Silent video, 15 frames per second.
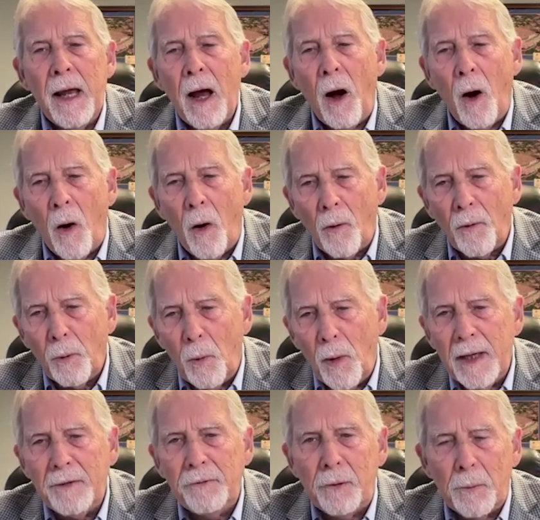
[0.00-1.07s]
all the
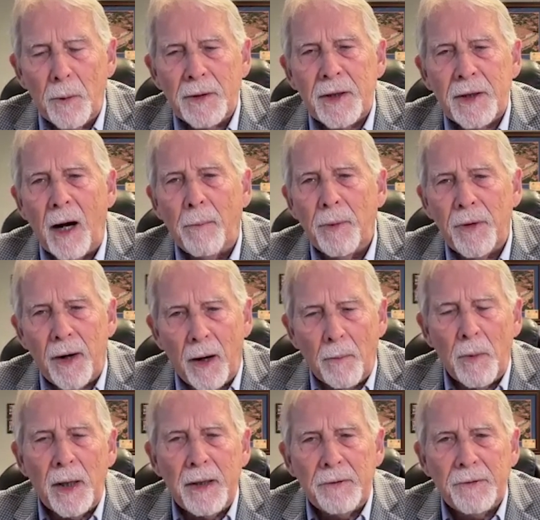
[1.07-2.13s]
ways in retirement that our
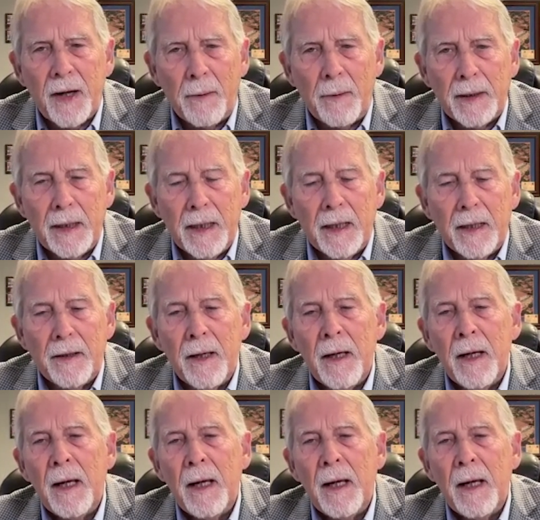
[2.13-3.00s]
money's coming in